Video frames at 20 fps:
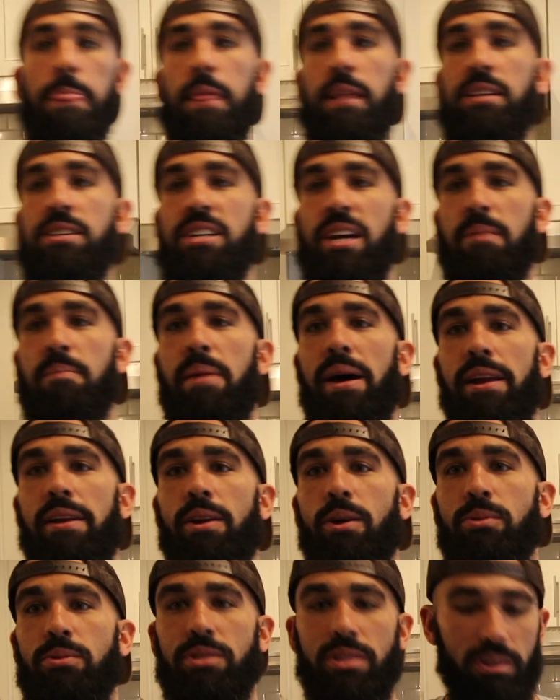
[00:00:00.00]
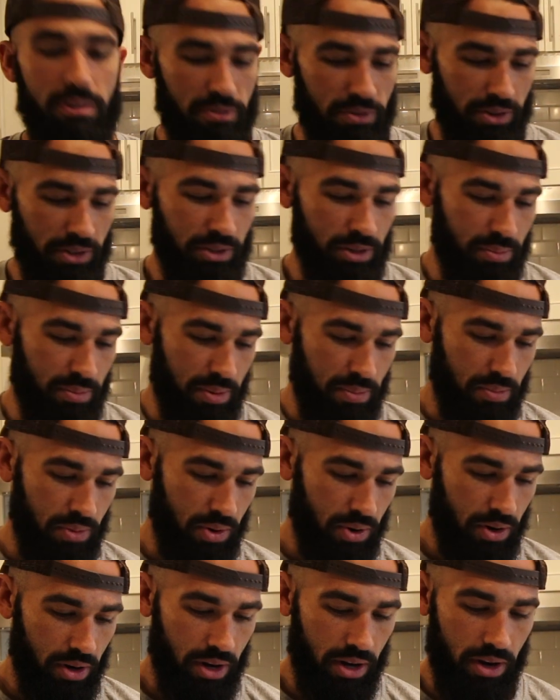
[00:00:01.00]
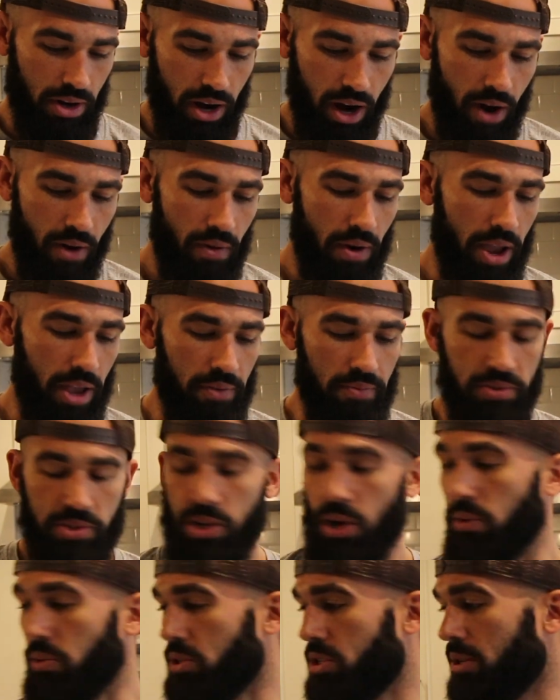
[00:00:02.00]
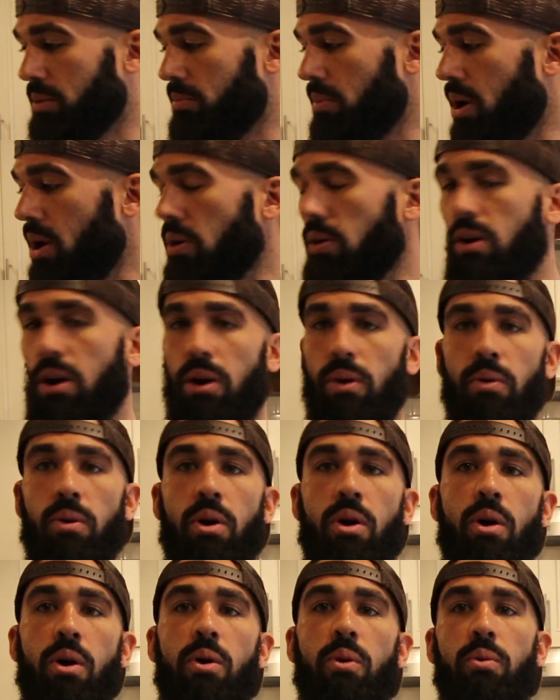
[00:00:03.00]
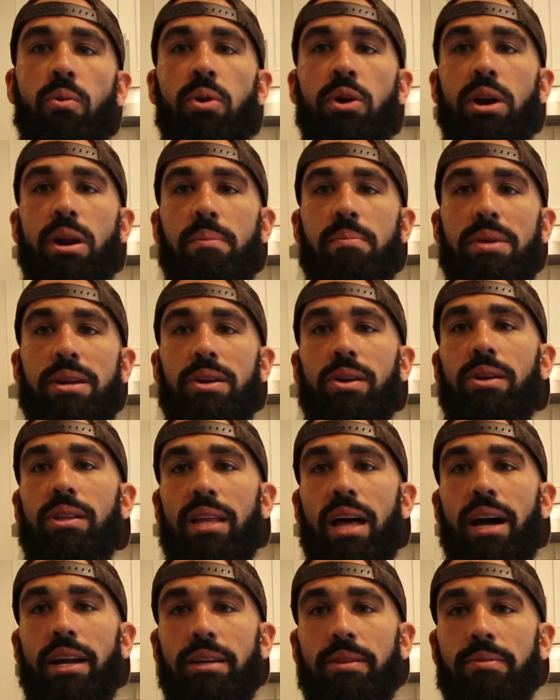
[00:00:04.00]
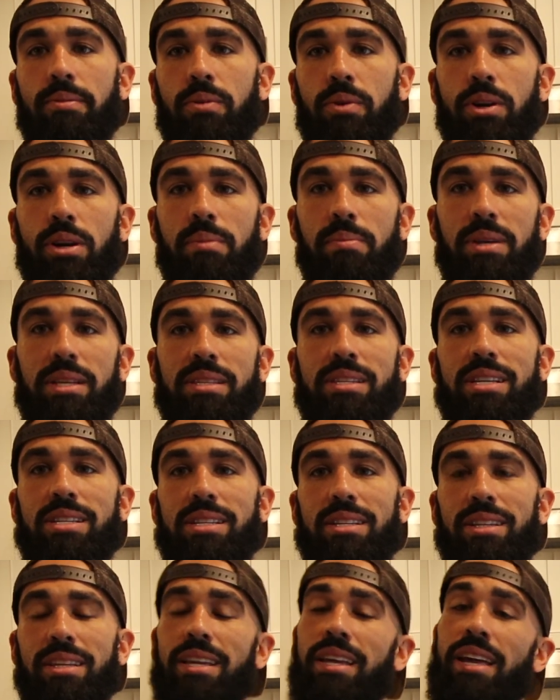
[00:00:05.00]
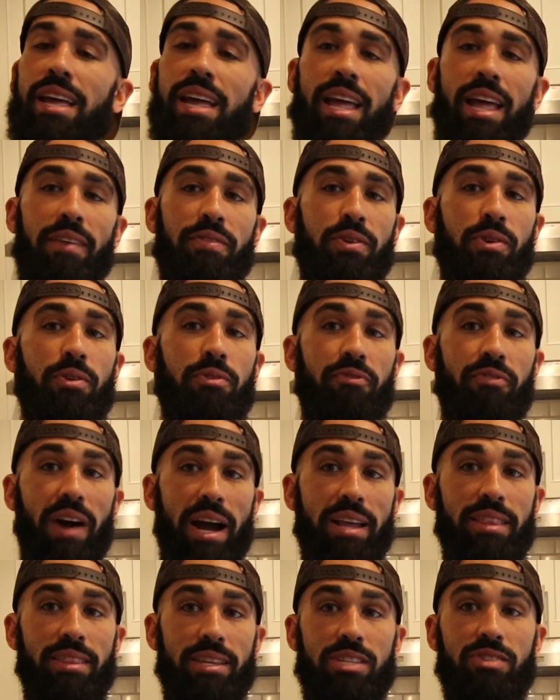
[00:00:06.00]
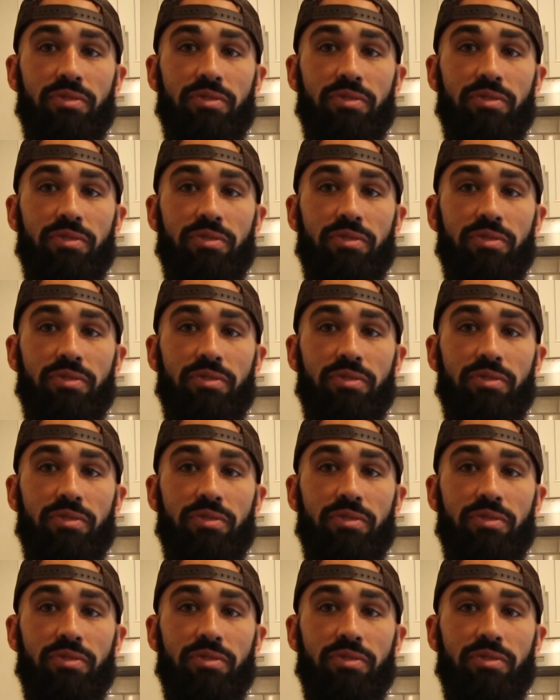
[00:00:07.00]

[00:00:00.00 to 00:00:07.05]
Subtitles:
Check my notes here for a little bit more. All right, so tomorrow we're gonna meet online, we're gonna meet digitally. If you find this